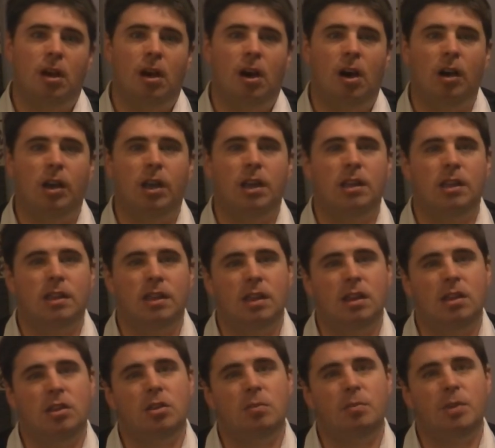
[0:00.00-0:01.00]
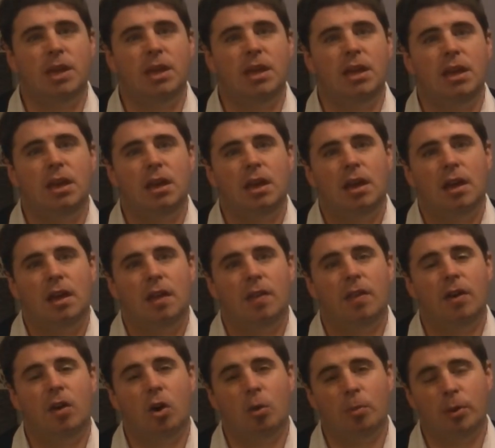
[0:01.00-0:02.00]
are considered to be
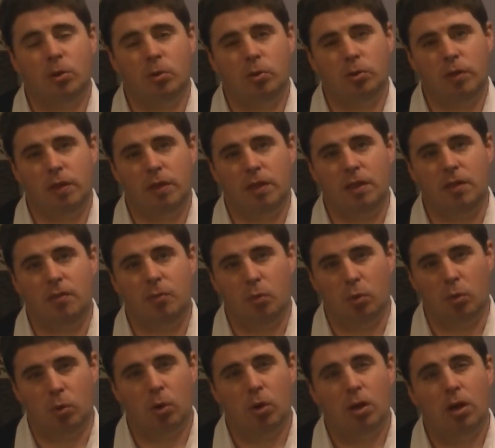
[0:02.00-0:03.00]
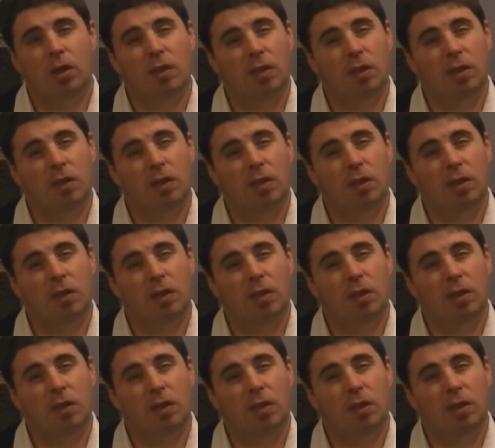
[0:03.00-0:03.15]
the Commodore 64,